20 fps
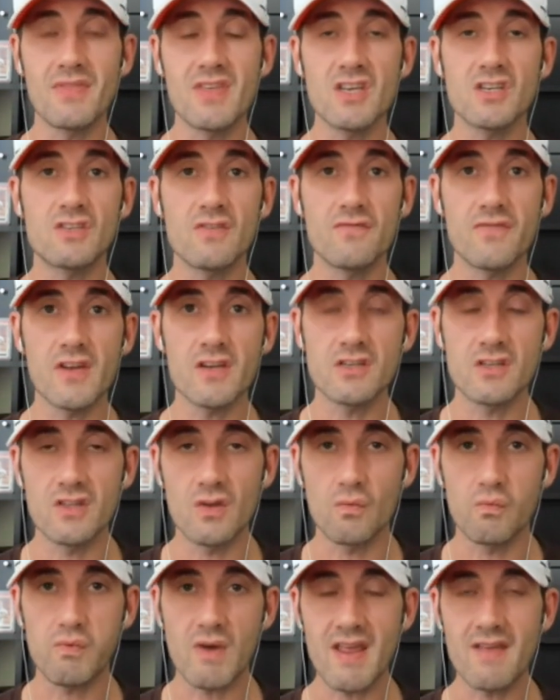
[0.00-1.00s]
This division,
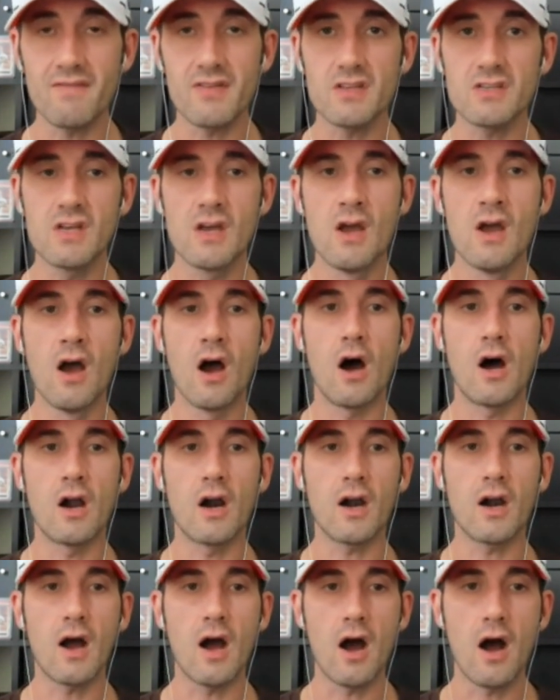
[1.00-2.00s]
the Ravens
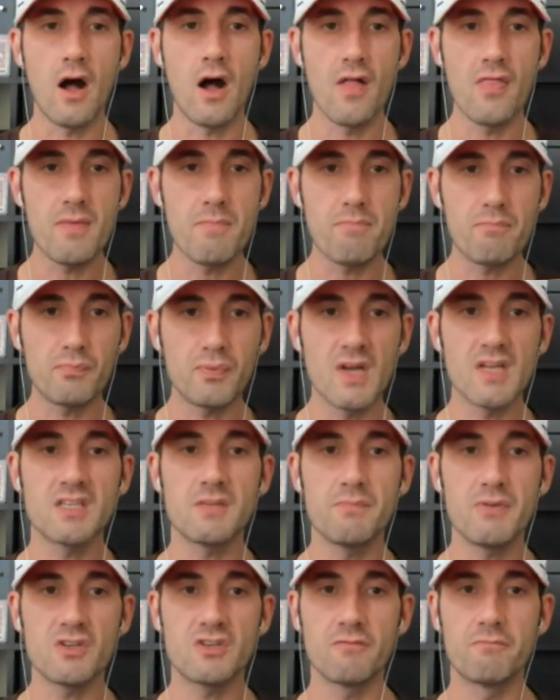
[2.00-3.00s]
are on the
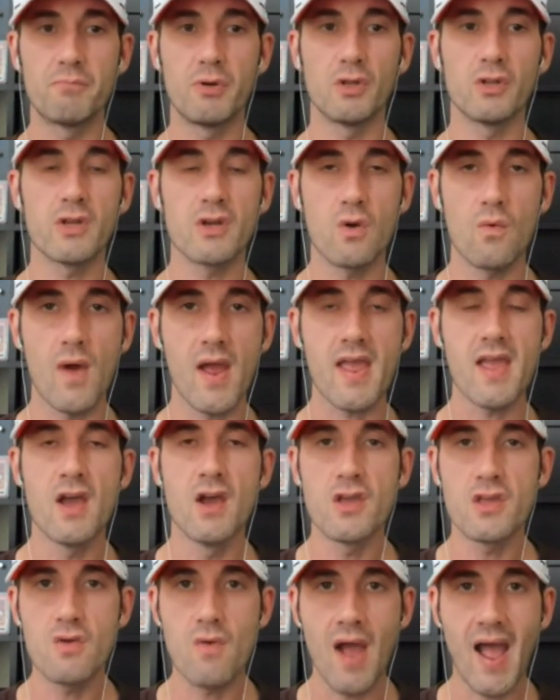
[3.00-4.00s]
precipice of pulling away.
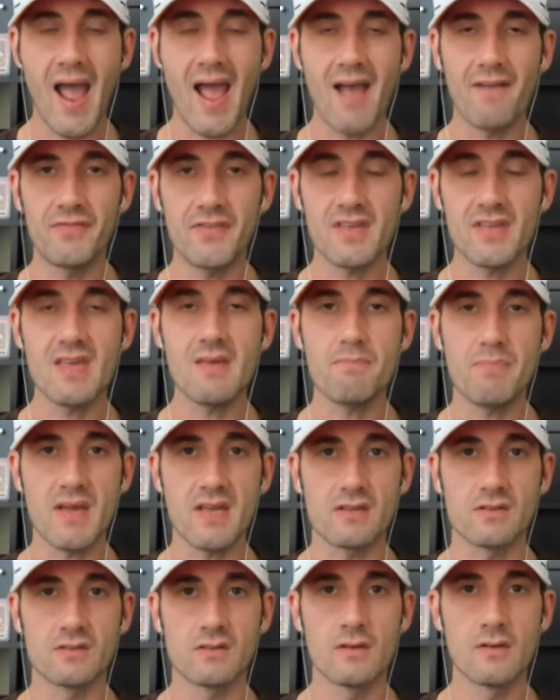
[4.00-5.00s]
You have to keep
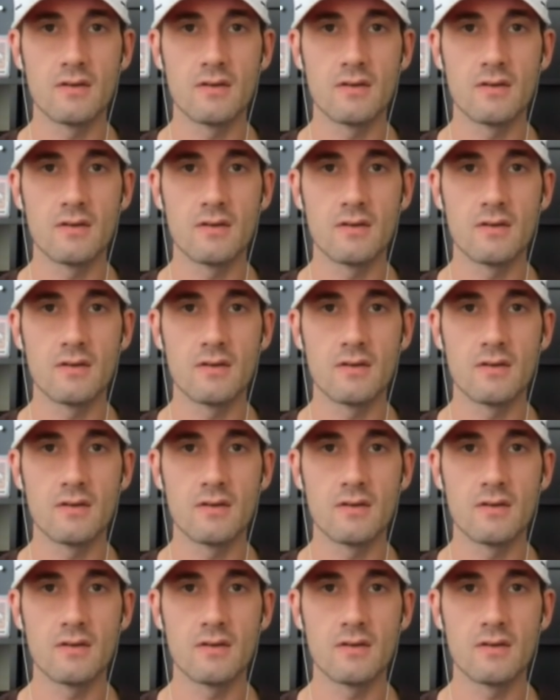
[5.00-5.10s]
pace.